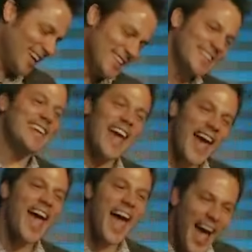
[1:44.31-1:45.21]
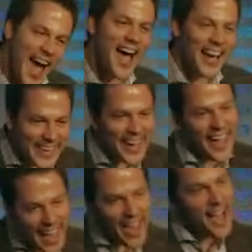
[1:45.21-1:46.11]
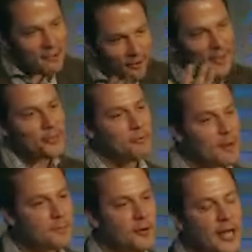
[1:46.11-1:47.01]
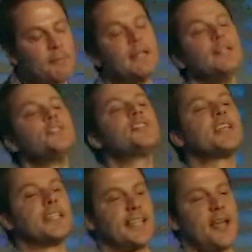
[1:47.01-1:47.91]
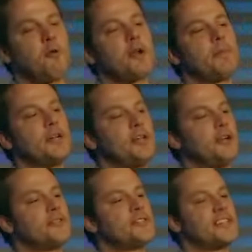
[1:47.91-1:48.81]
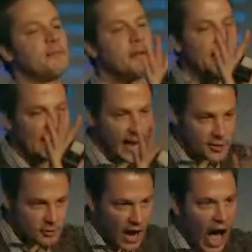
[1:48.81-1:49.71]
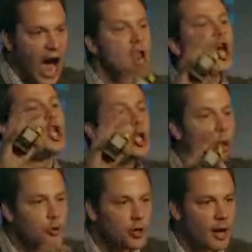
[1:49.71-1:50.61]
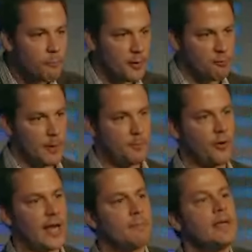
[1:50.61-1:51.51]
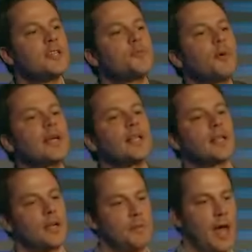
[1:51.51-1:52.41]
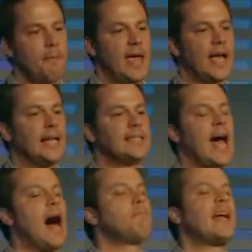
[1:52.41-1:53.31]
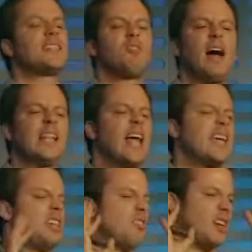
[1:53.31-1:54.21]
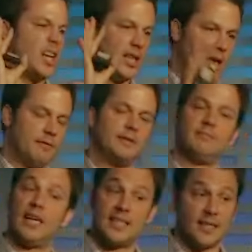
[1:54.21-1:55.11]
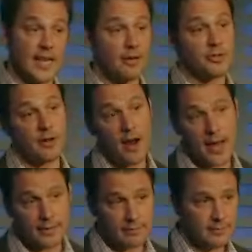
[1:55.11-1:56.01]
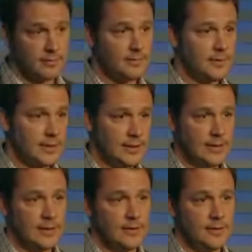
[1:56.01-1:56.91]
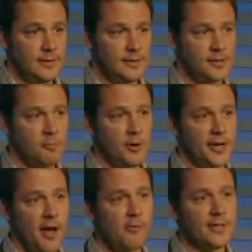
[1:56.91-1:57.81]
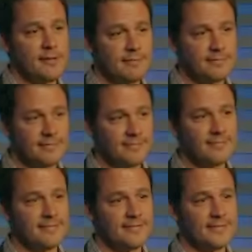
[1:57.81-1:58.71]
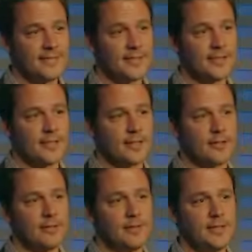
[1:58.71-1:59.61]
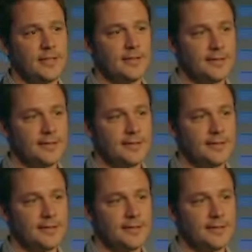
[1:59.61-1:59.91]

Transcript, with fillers: I said, Yeah, yeah, I want the whipped cream. She said, I'll tell you what I'm gonna do. She said, I'm gonna make it extra hot, load it up with whipped cream, sprinkle a little nutmeg on top. That's how I like it. You're gonna love it. I said, Sounds great. She said, Where are you going? I said, Cleveland.